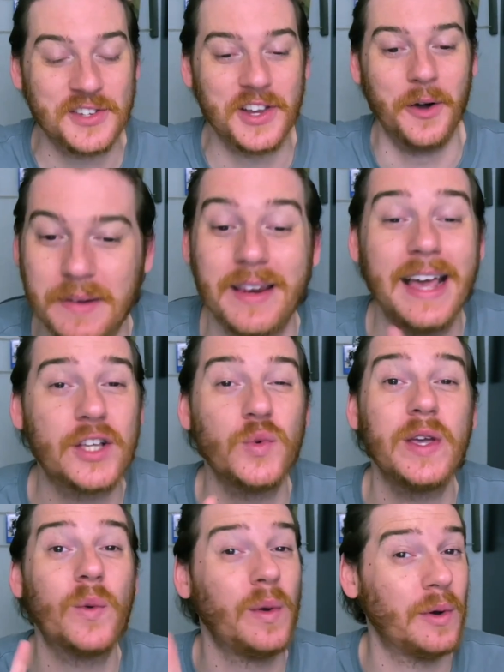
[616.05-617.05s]
So next
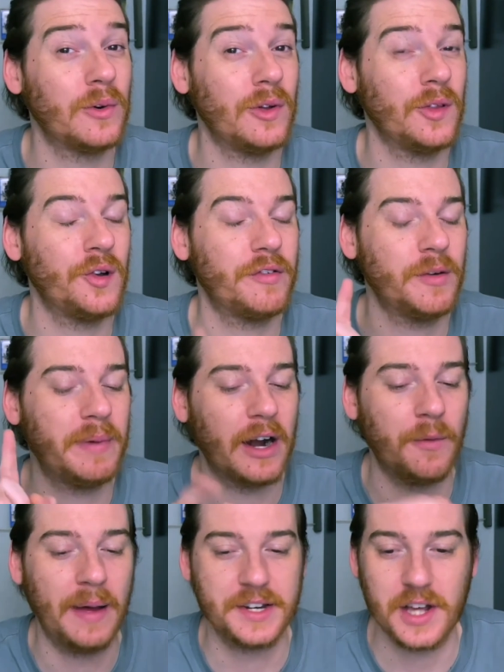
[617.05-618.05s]
week we will roll over, but
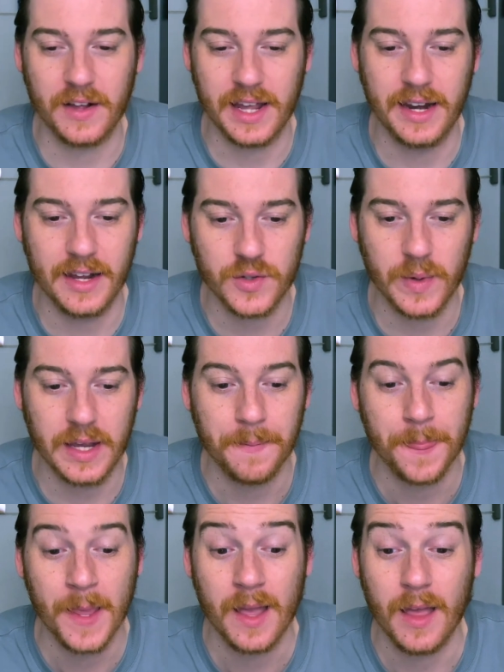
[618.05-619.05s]
I'll remind y'all again next week
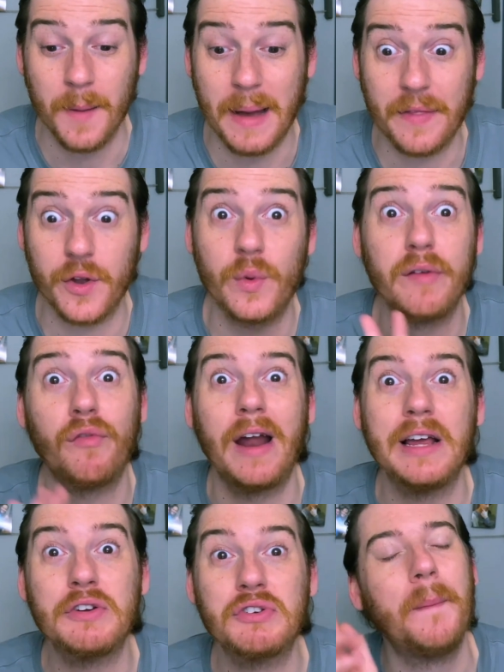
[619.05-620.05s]
about the
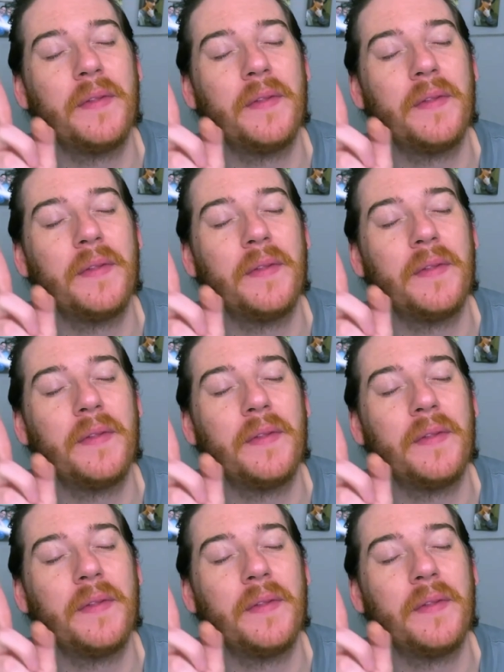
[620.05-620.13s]
refresh.